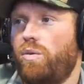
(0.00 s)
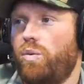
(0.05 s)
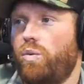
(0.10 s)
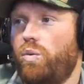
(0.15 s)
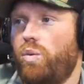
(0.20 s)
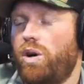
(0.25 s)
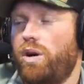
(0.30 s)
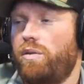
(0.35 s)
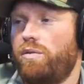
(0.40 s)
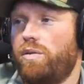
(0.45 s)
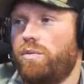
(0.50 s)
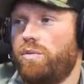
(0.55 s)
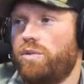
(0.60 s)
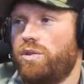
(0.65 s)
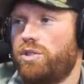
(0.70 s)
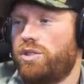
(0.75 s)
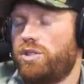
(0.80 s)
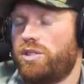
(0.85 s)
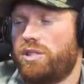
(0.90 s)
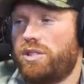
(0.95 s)
one of them
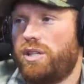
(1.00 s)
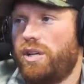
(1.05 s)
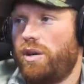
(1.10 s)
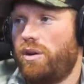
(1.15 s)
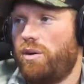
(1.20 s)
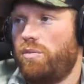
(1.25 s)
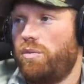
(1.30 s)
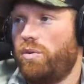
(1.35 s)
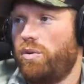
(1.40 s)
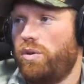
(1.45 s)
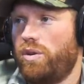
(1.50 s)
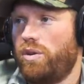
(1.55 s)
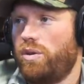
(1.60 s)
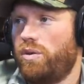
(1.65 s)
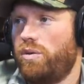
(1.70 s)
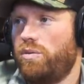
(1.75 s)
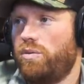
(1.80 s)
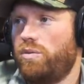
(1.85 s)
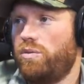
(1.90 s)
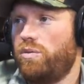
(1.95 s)
was just terrible, you
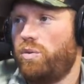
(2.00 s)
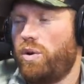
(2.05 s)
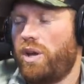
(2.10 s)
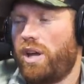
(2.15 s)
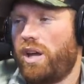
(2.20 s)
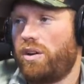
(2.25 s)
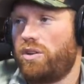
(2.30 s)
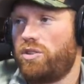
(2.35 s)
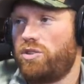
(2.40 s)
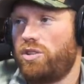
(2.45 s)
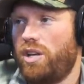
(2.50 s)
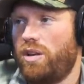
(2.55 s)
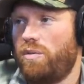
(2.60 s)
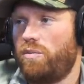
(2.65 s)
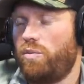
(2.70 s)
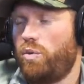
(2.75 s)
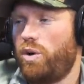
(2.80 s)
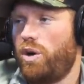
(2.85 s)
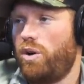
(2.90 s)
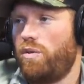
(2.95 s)
know, way out of
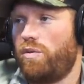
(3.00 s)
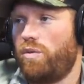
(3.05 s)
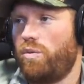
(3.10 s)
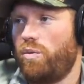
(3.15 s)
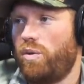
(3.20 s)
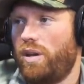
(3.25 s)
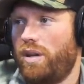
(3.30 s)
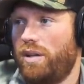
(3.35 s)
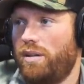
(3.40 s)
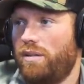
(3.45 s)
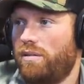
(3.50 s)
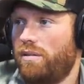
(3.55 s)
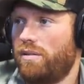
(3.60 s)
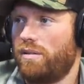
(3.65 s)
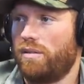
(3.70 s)
shape, way overweight,